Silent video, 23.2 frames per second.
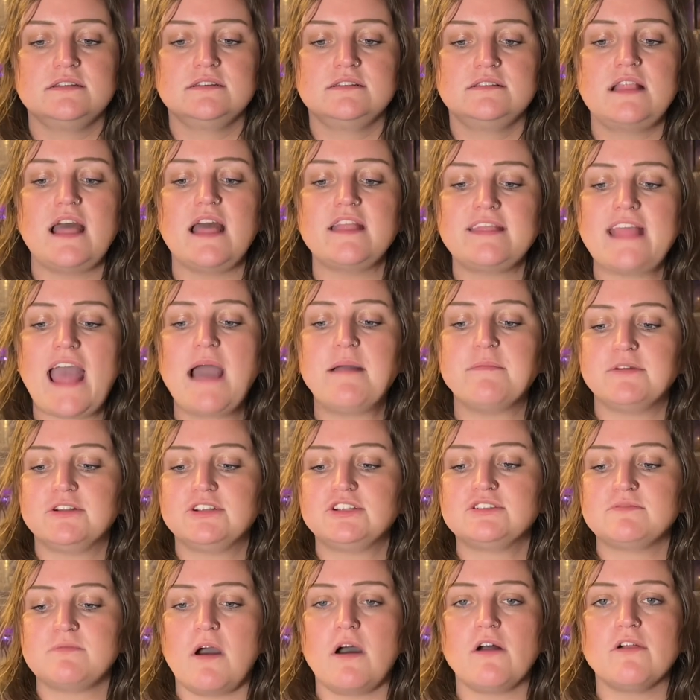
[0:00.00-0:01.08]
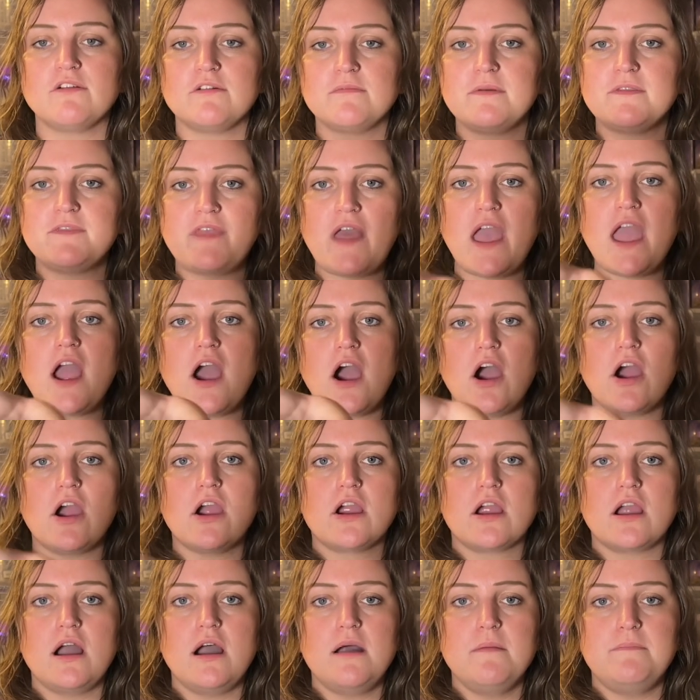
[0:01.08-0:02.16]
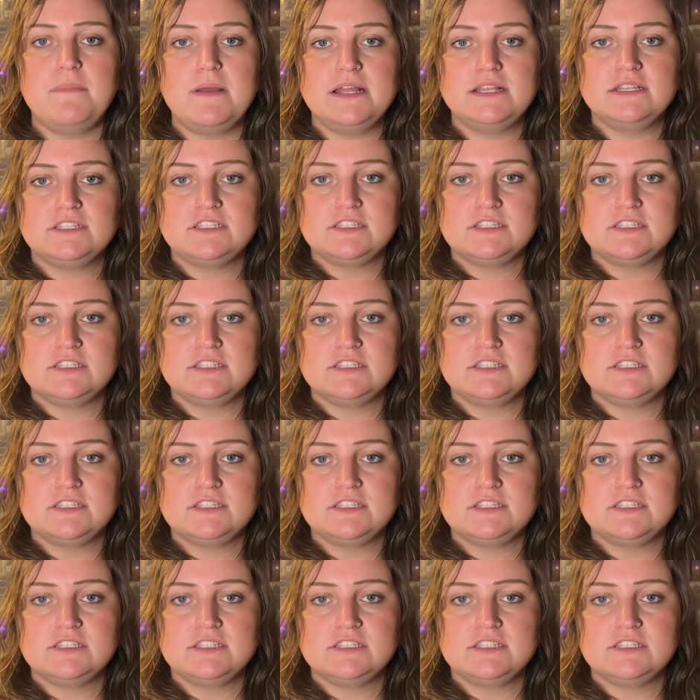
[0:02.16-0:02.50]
Not that much smaller, but they are a bit